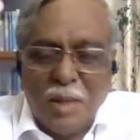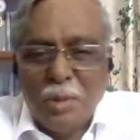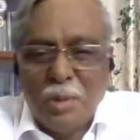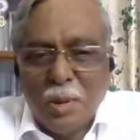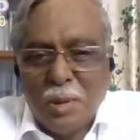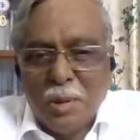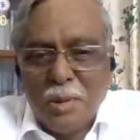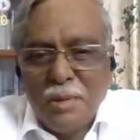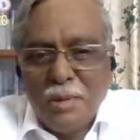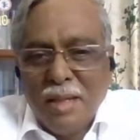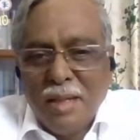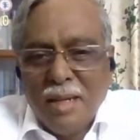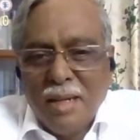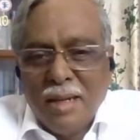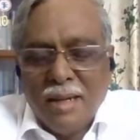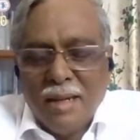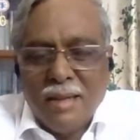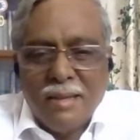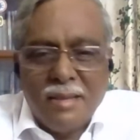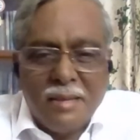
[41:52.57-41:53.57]
also,
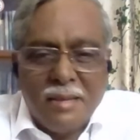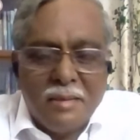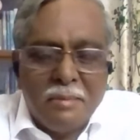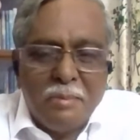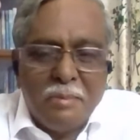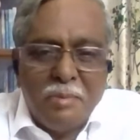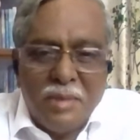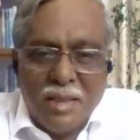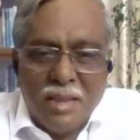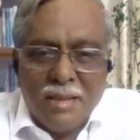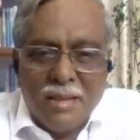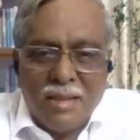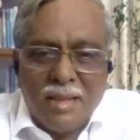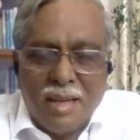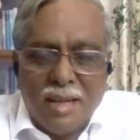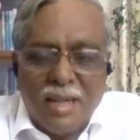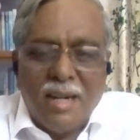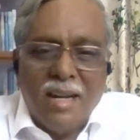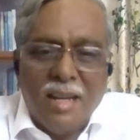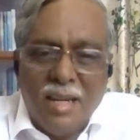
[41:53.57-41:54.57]

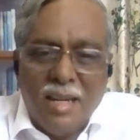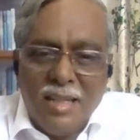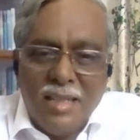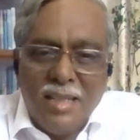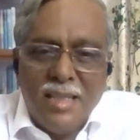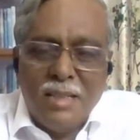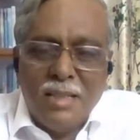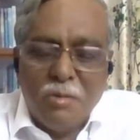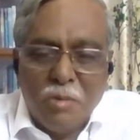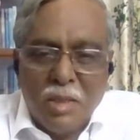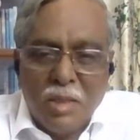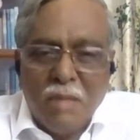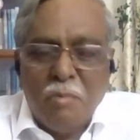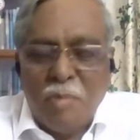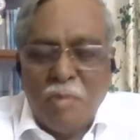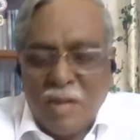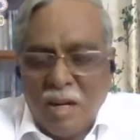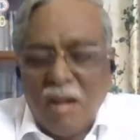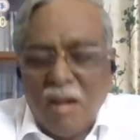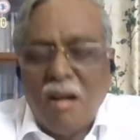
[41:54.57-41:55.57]
Kerala is
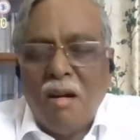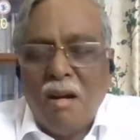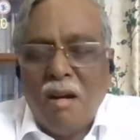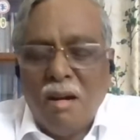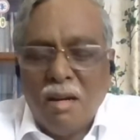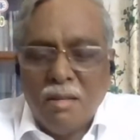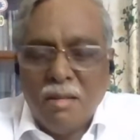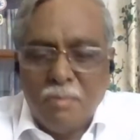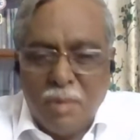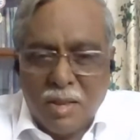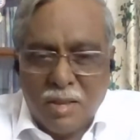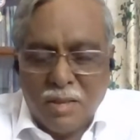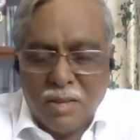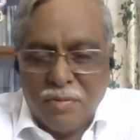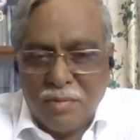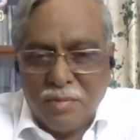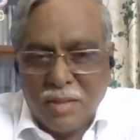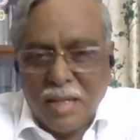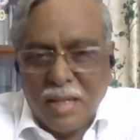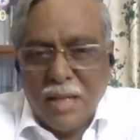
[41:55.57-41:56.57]
for a long
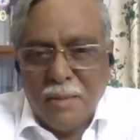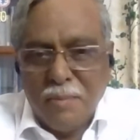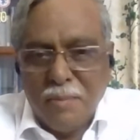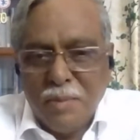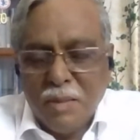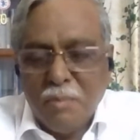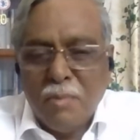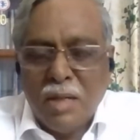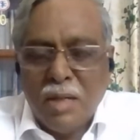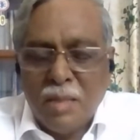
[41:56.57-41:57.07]
part of time,